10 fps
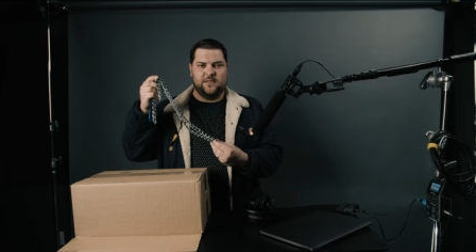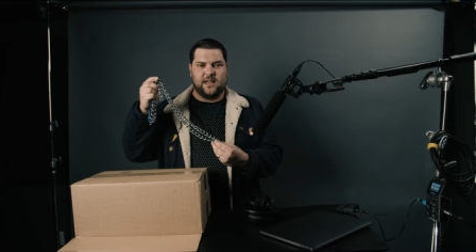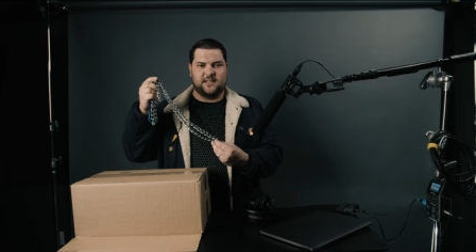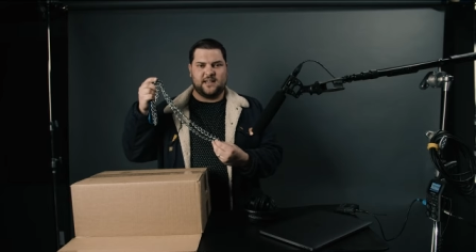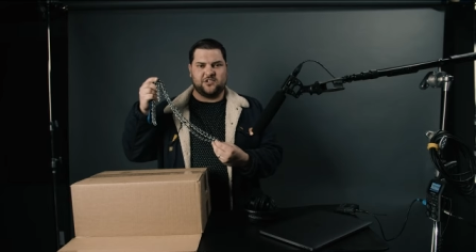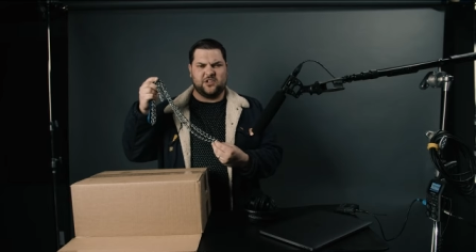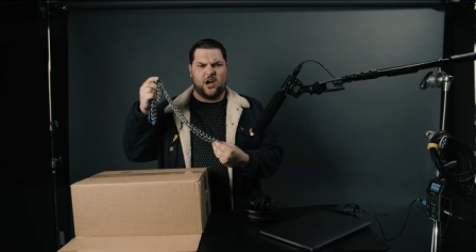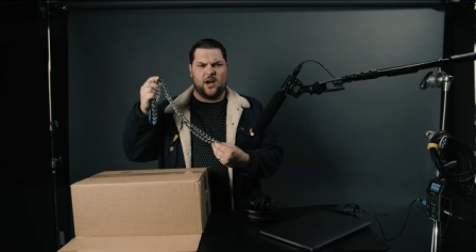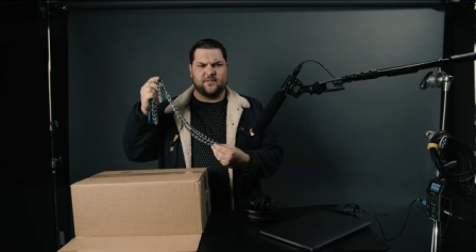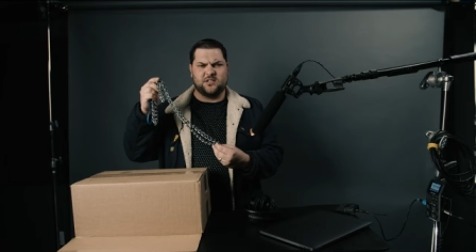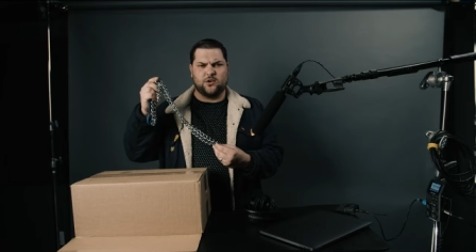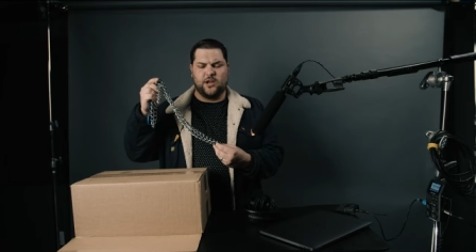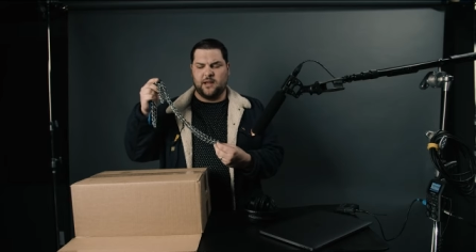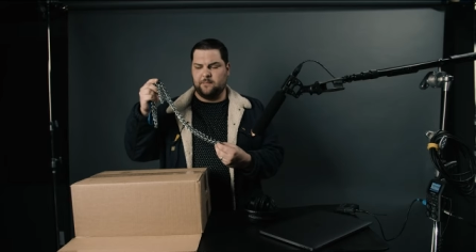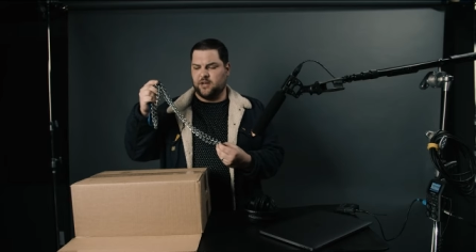that's actually off
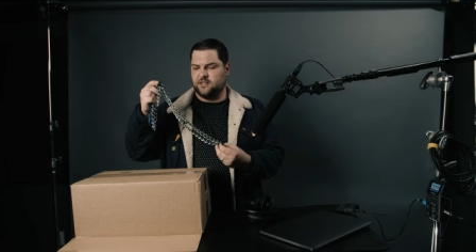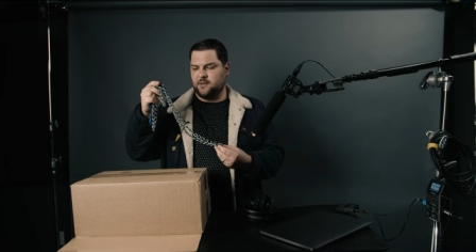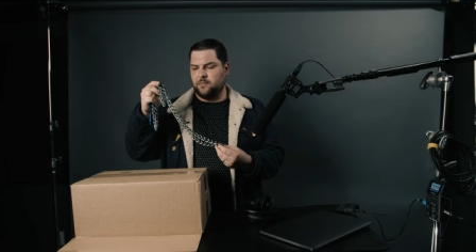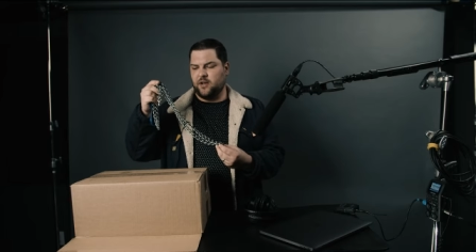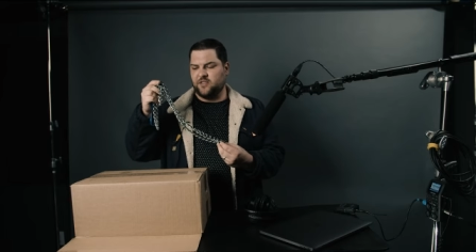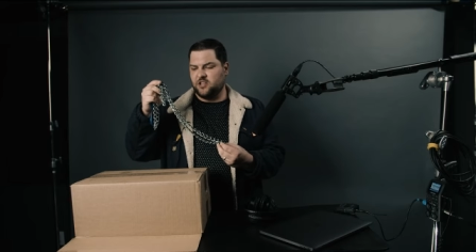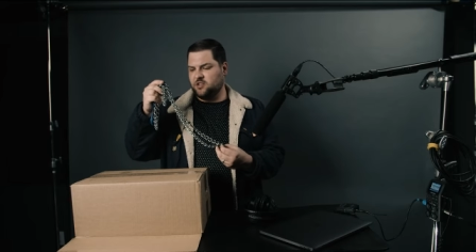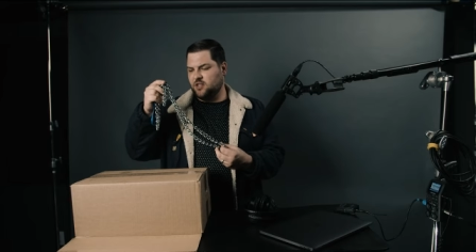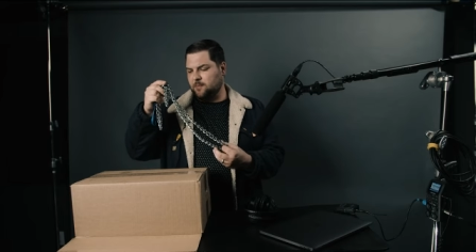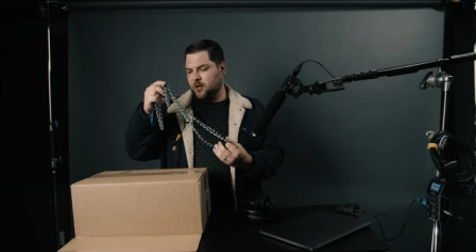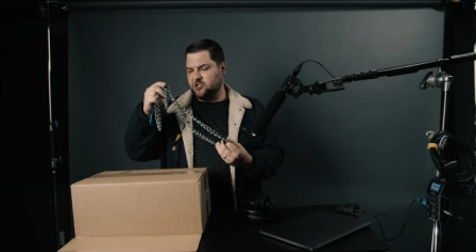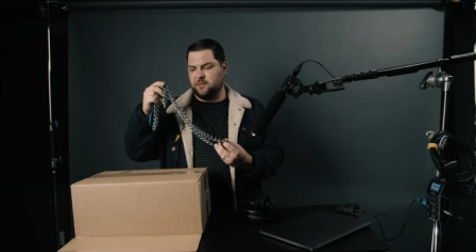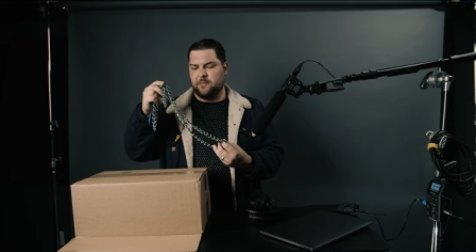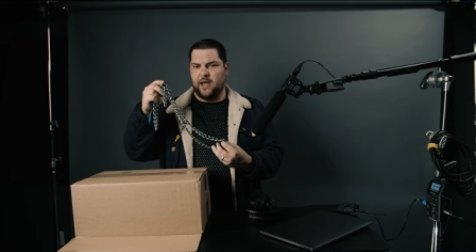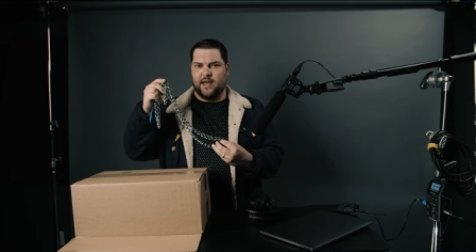screen, but it's above the, the
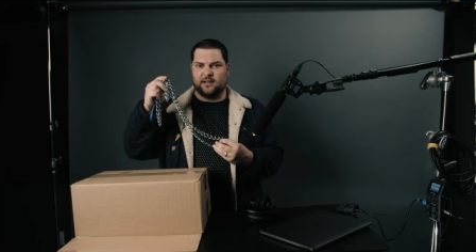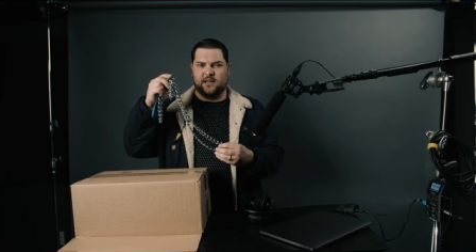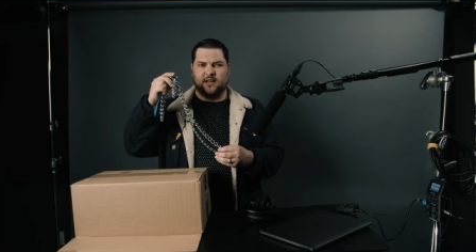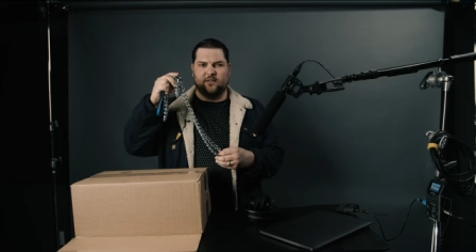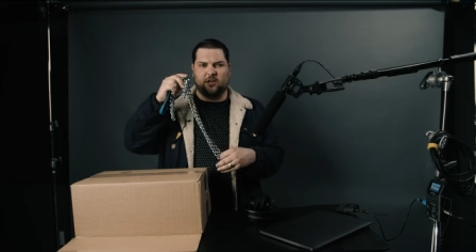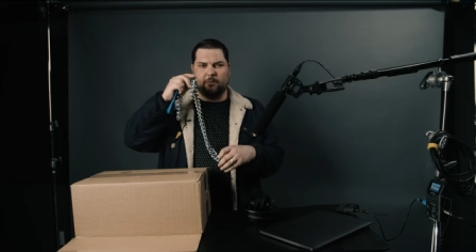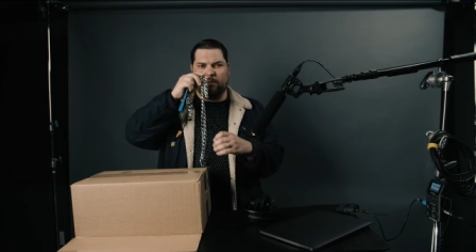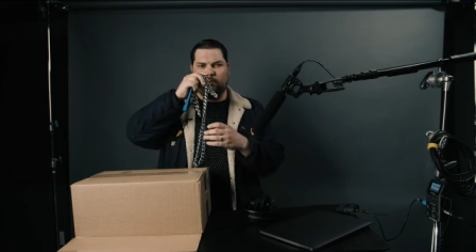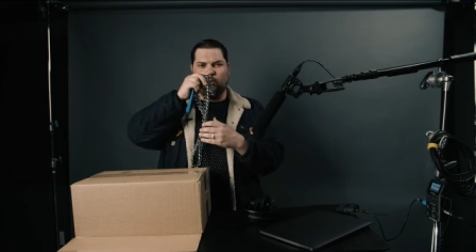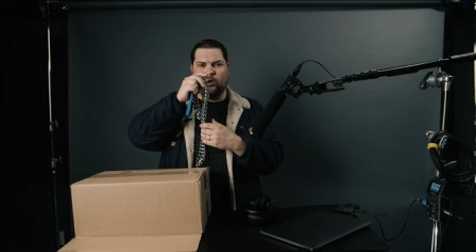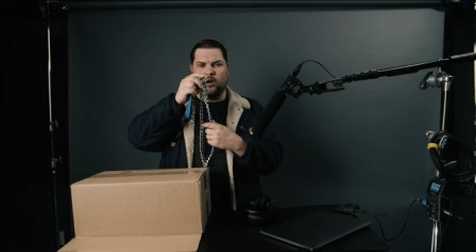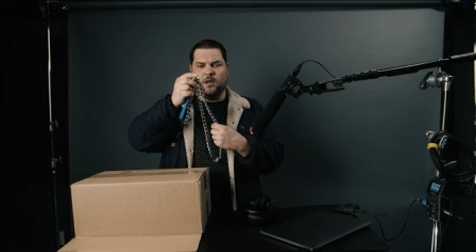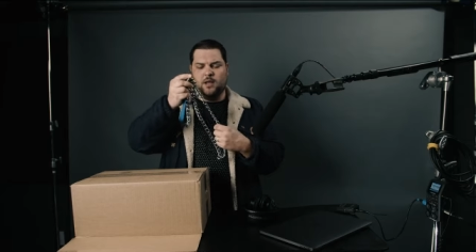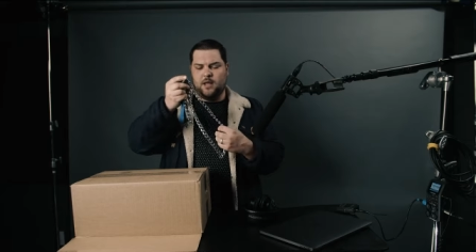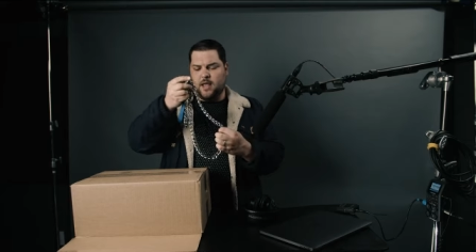punching bag to give a little bit more
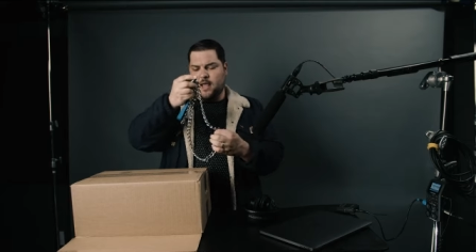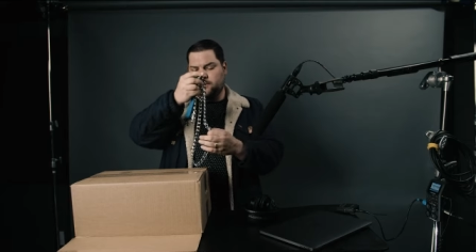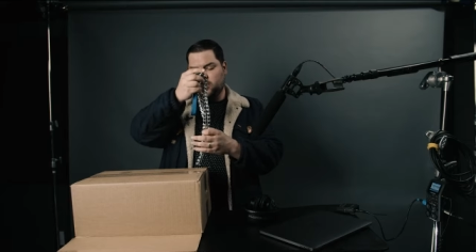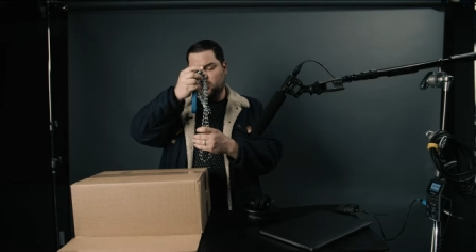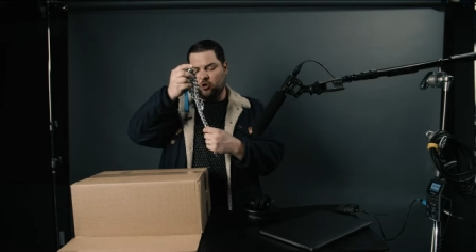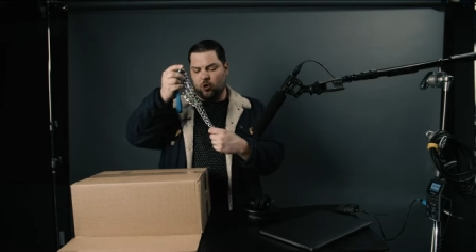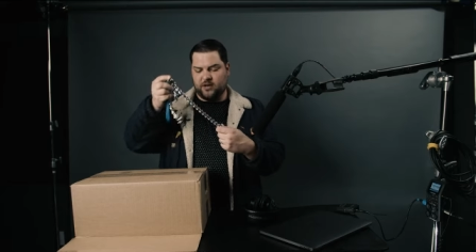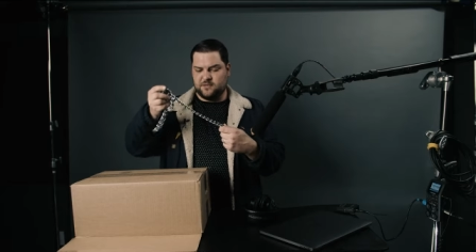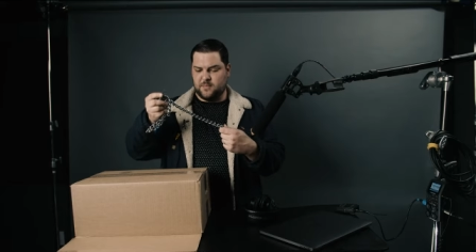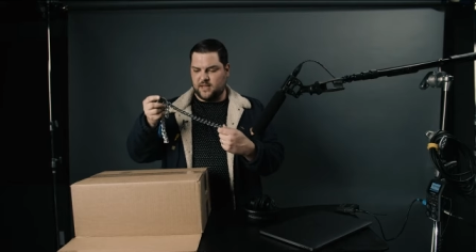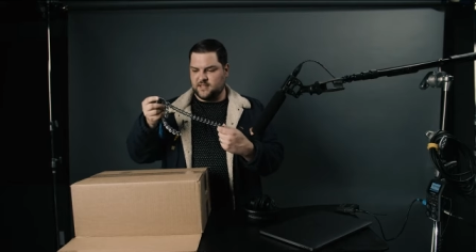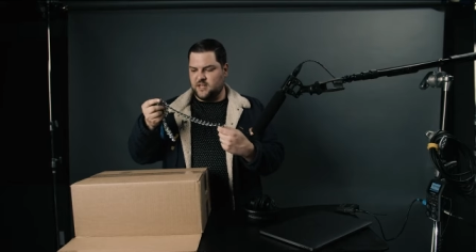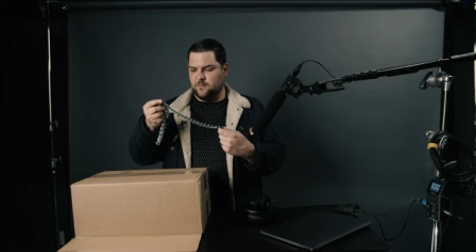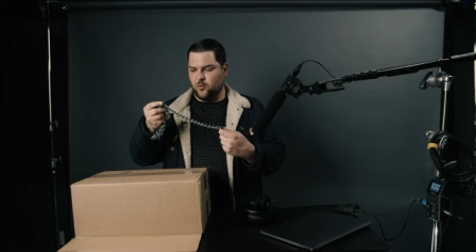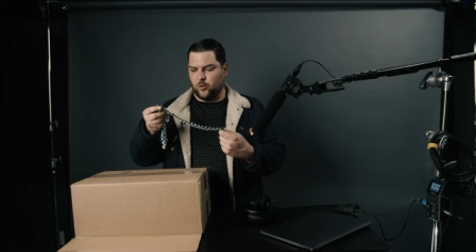ambient noise, make it
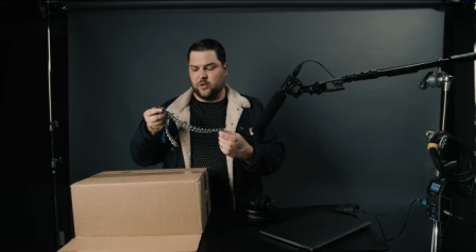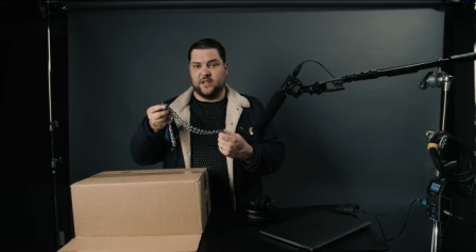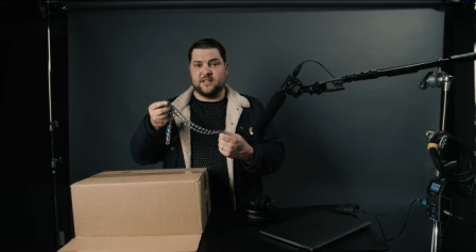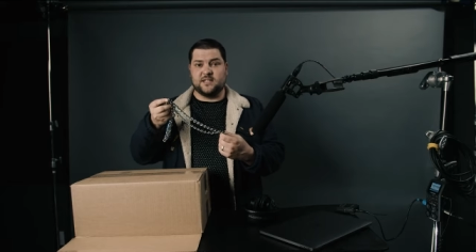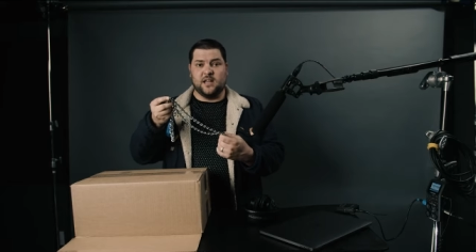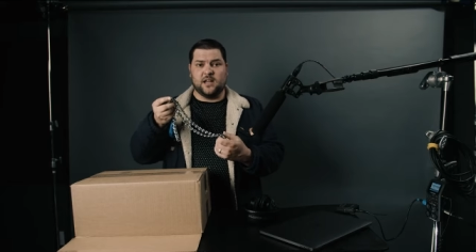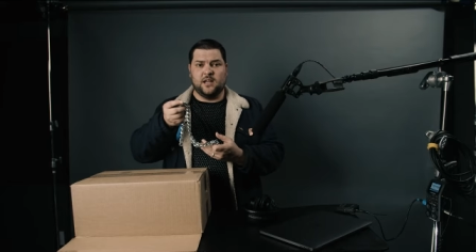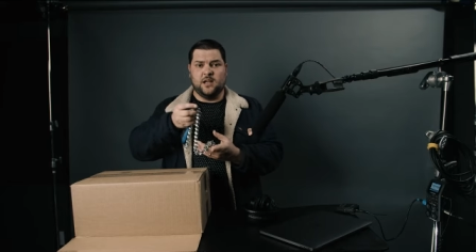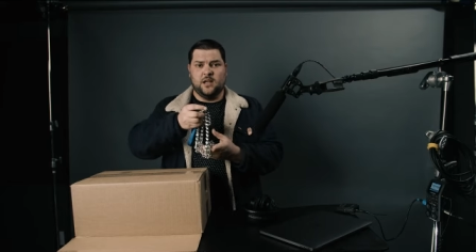seem more realistic.